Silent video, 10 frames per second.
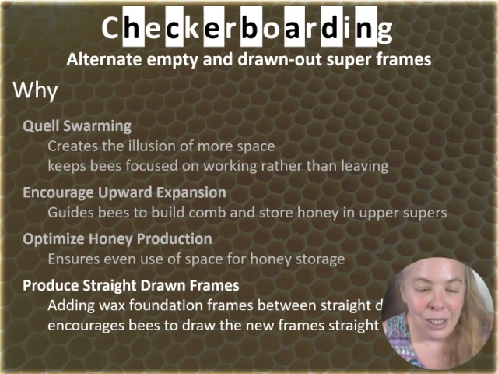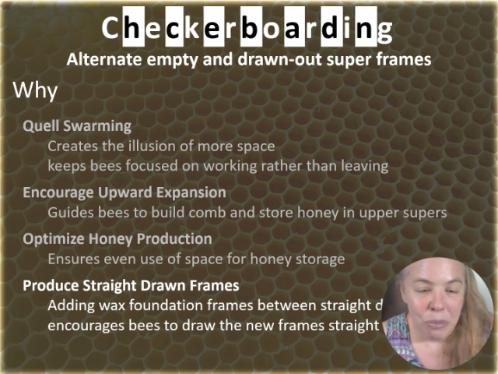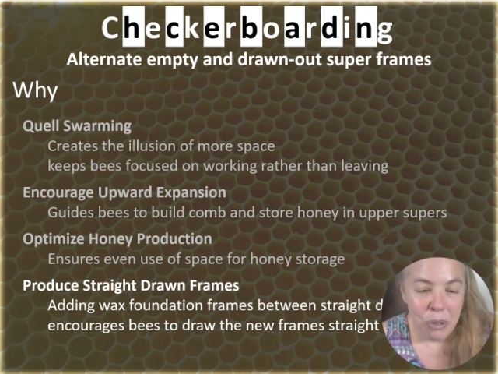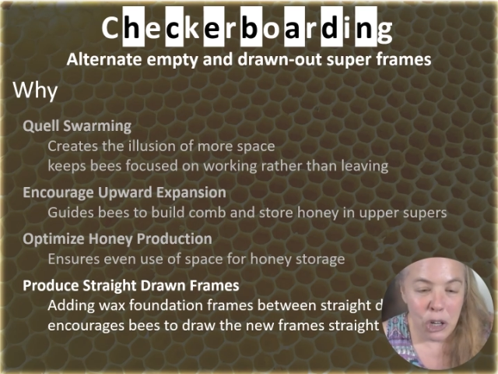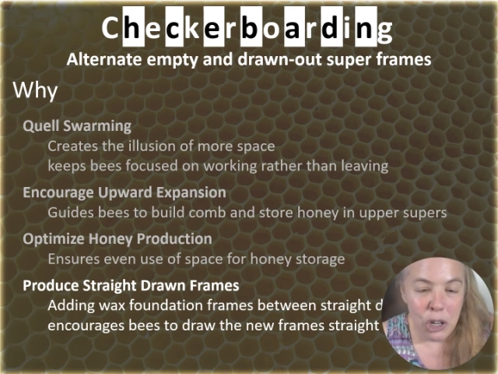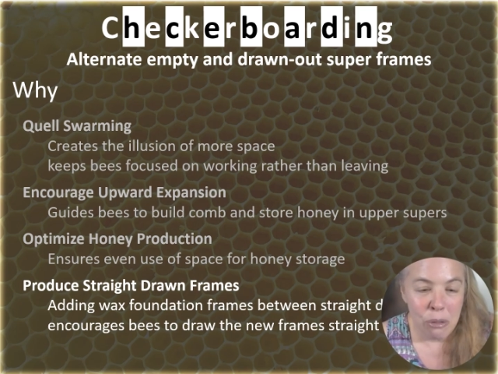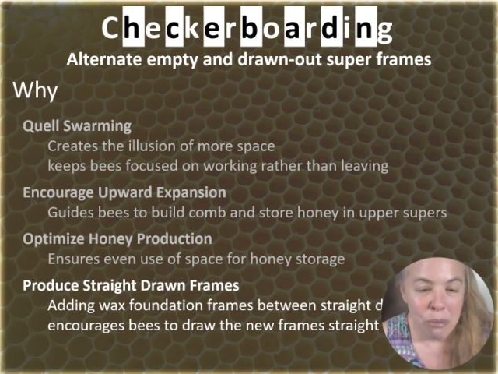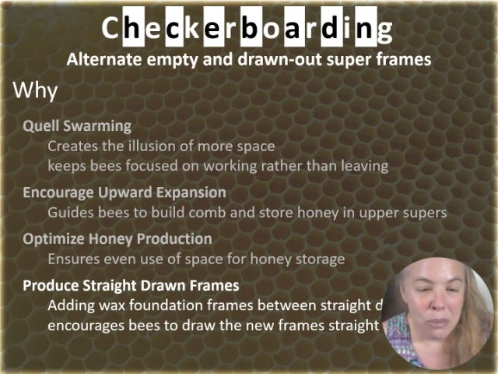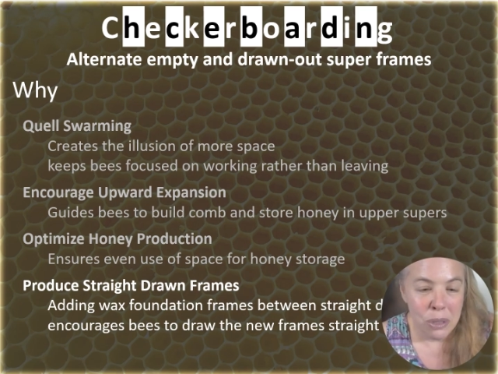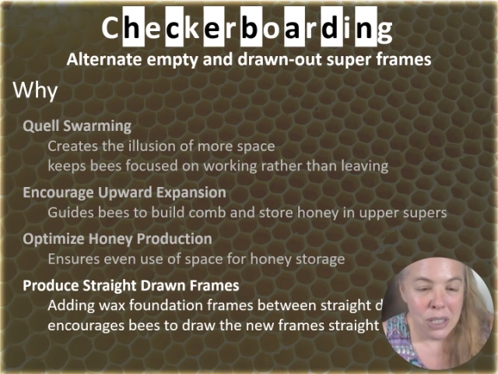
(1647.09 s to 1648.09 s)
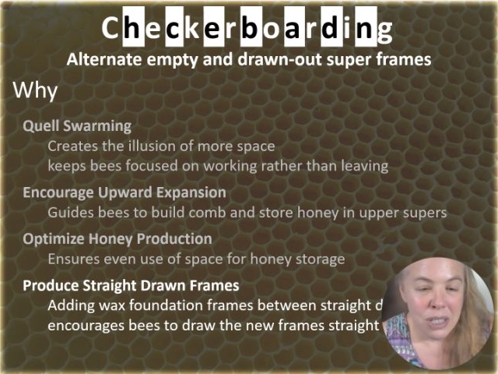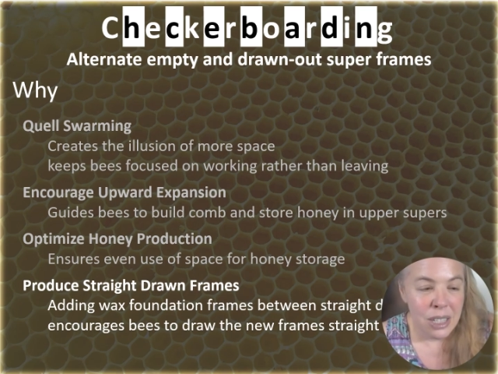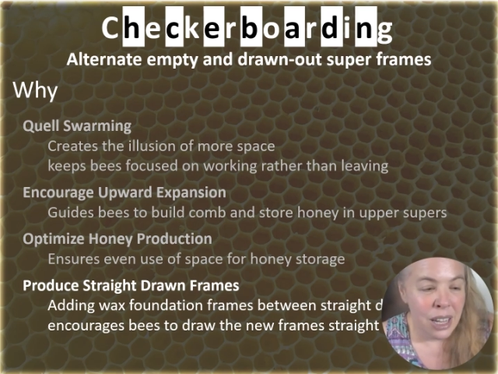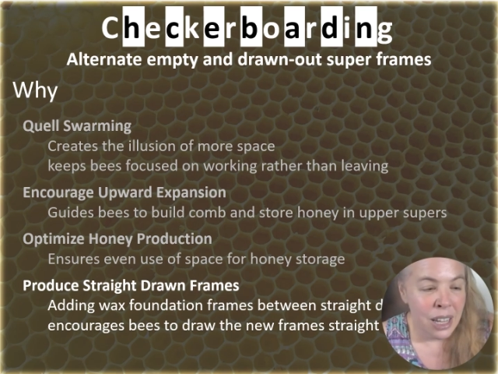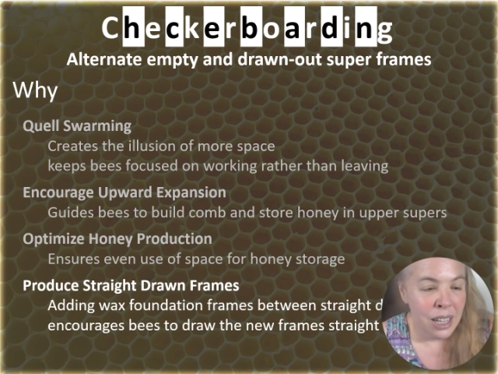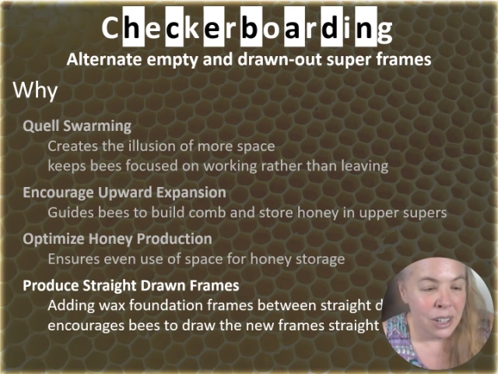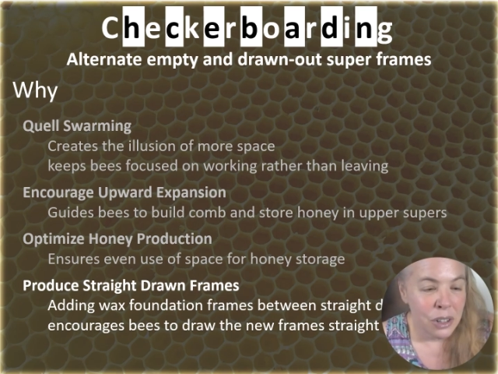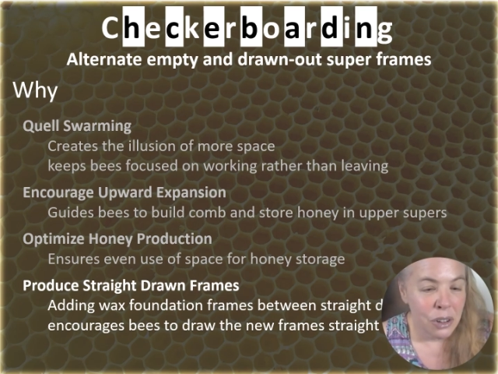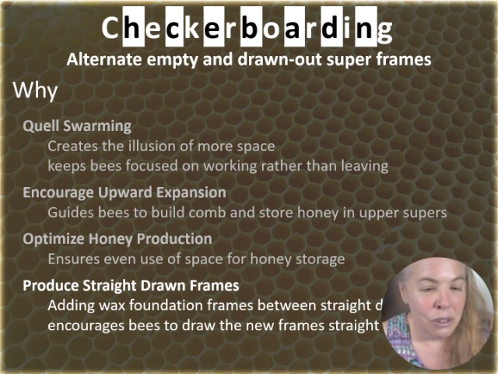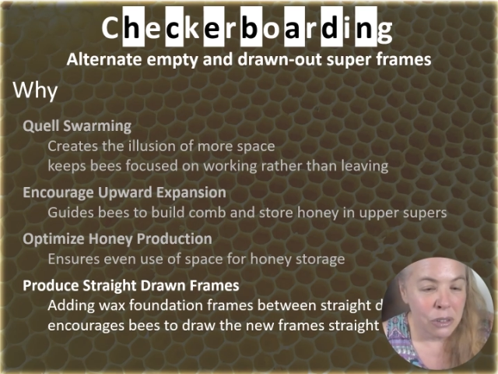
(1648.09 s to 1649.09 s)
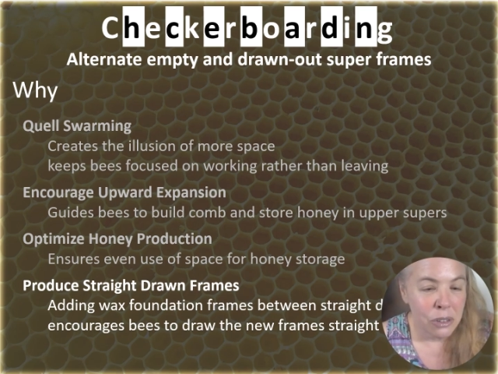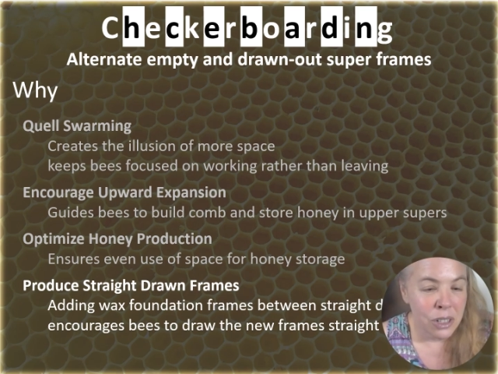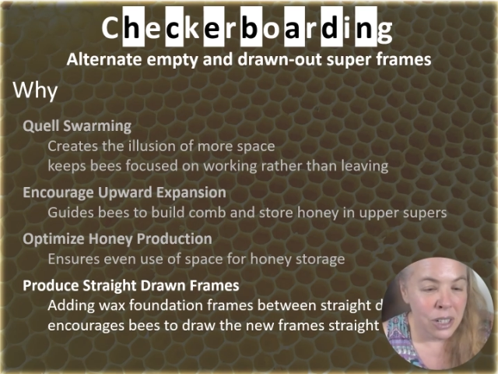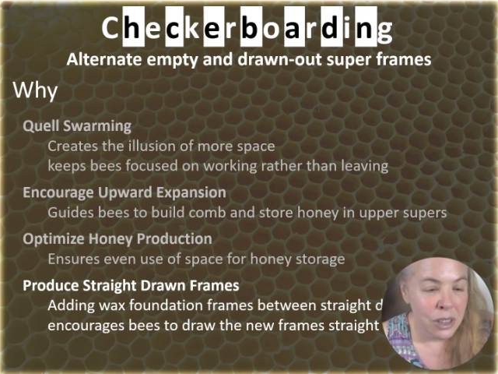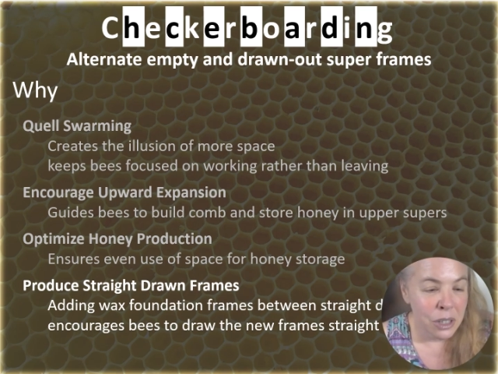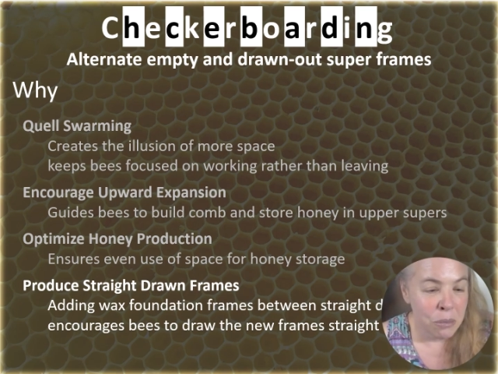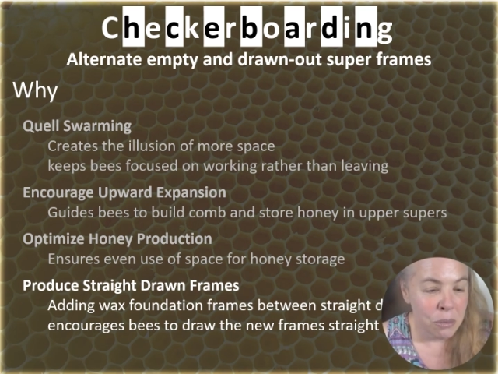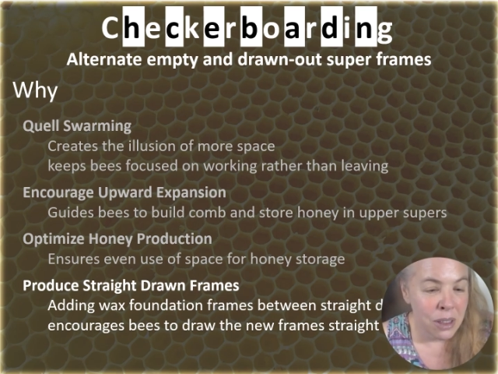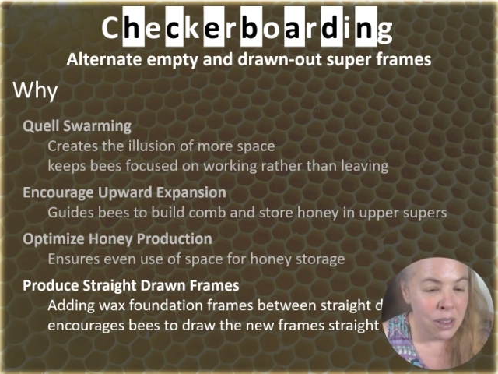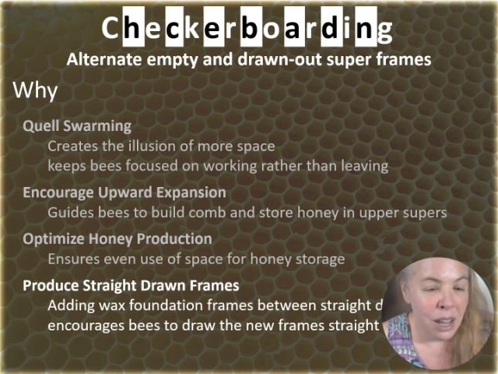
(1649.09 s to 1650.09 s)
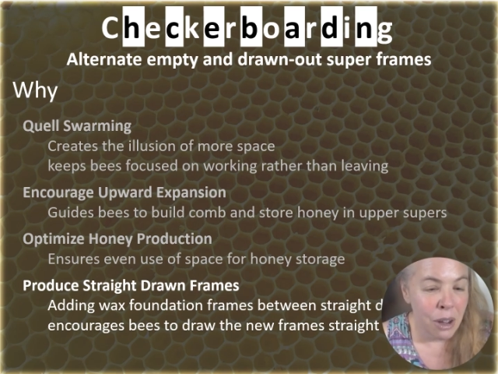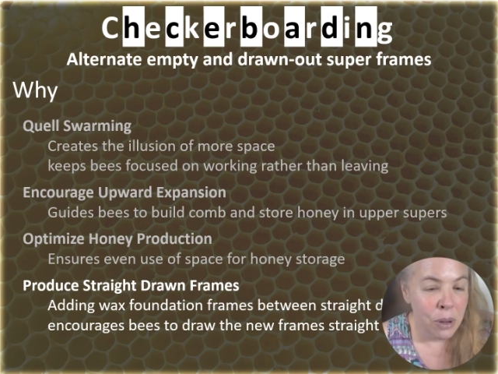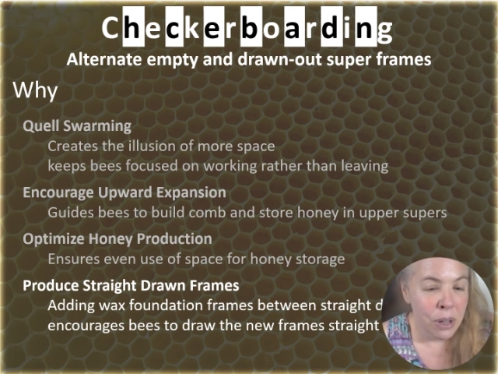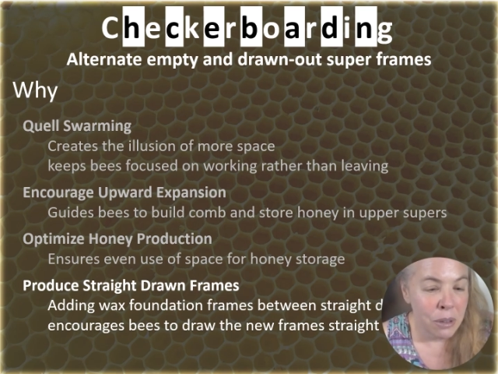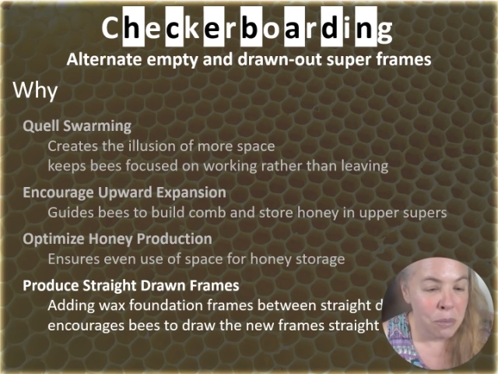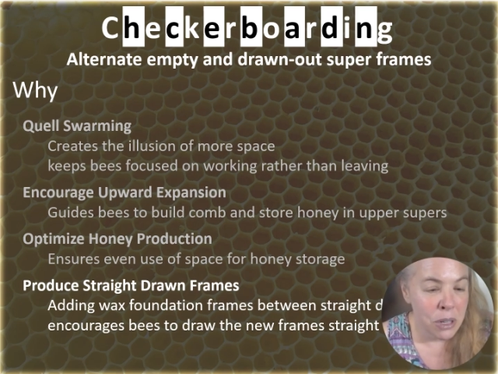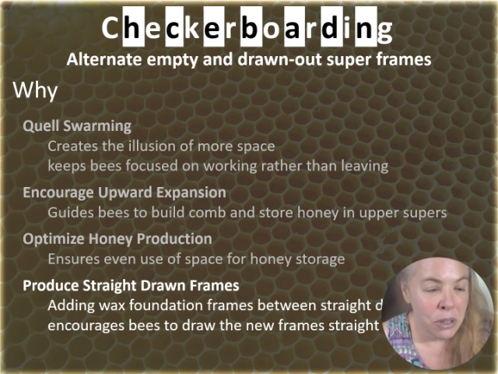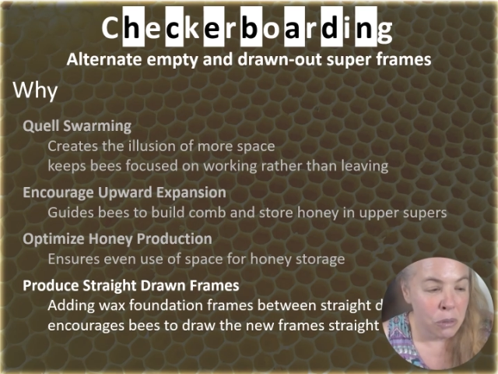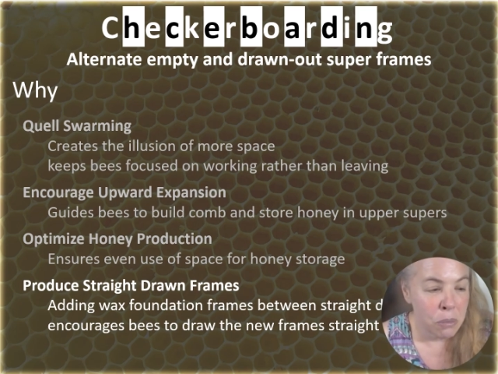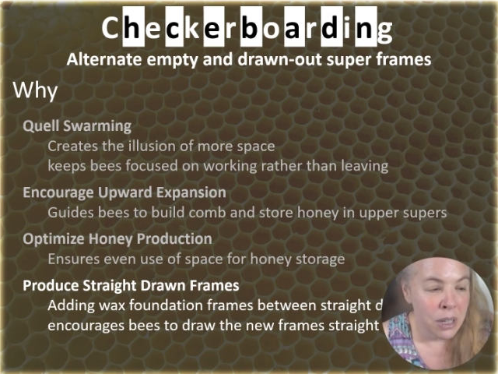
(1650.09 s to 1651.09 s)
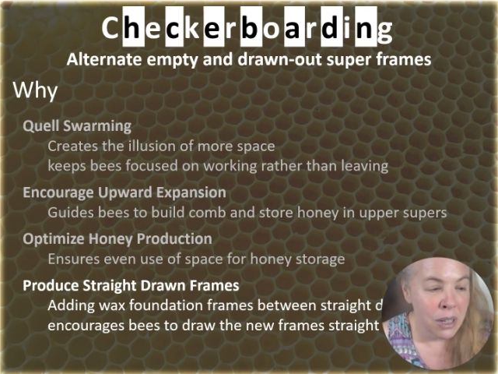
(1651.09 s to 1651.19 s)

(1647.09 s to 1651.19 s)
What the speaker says: combs and alternate them, and that way the bees will be